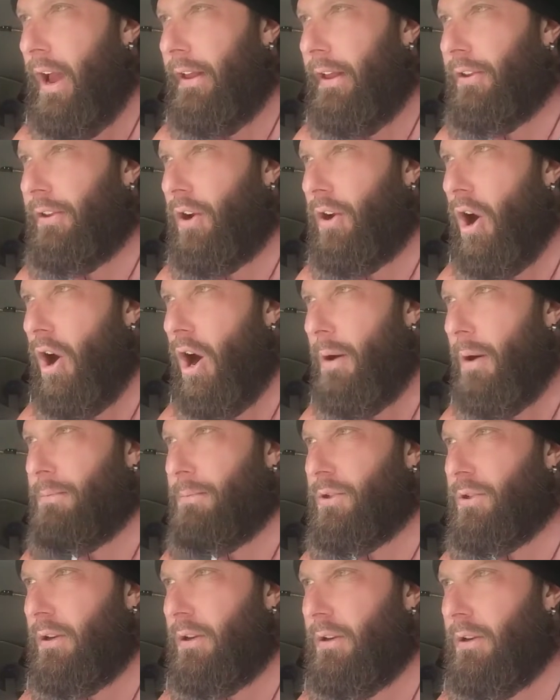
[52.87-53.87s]
I had the
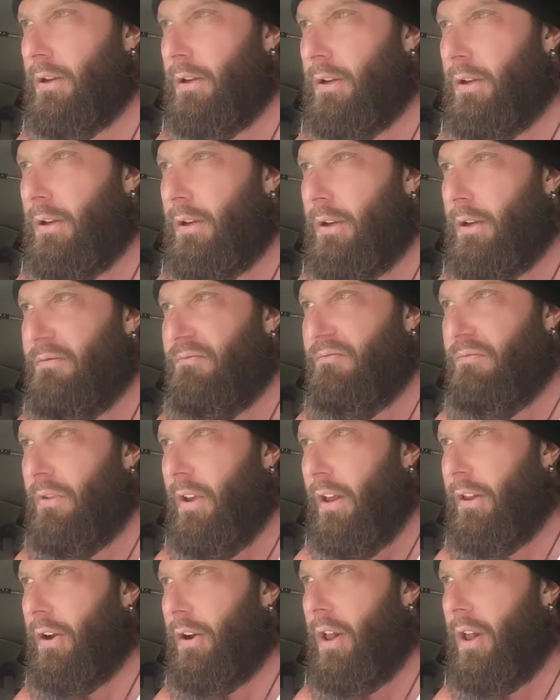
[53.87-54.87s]
carbs
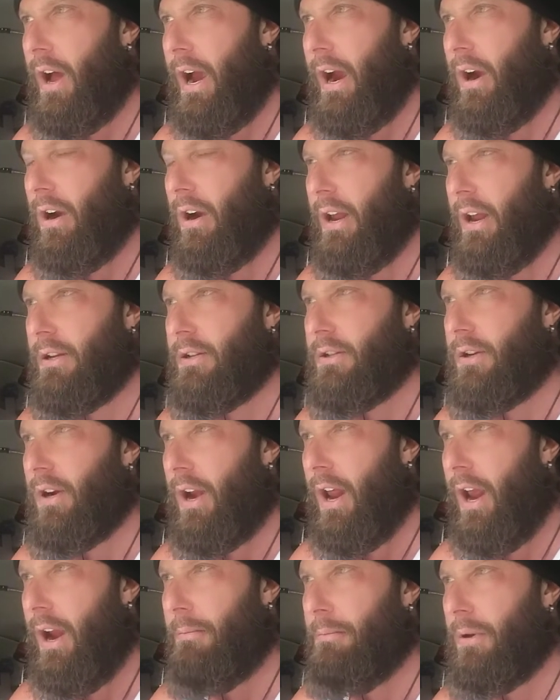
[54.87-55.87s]
a little higher
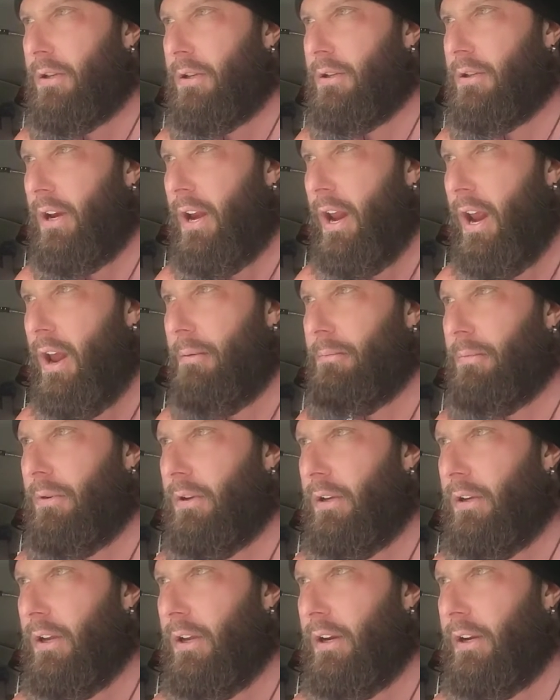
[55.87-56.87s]
yesterday, but today I'm
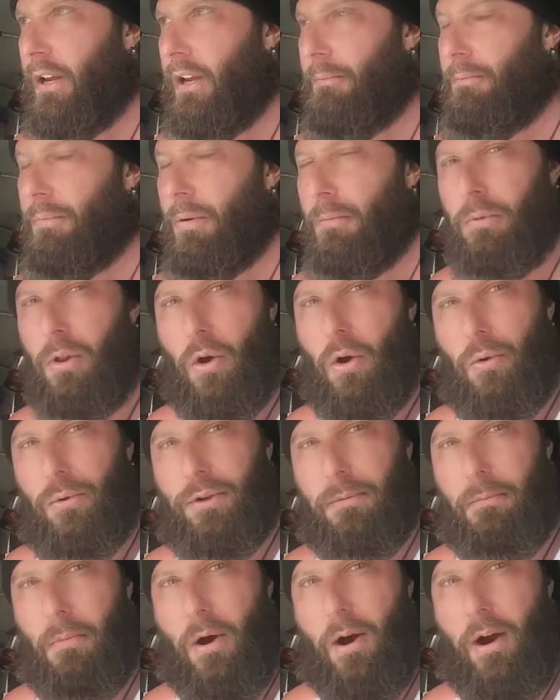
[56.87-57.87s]
going to keep them low
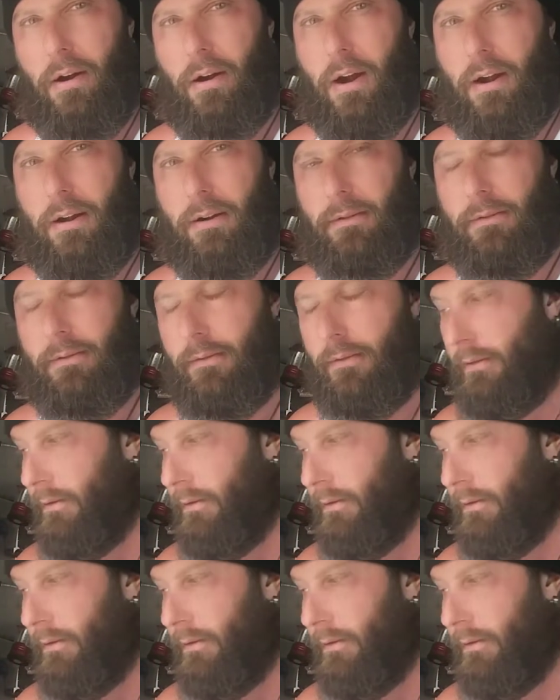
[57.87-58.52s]
to moderate.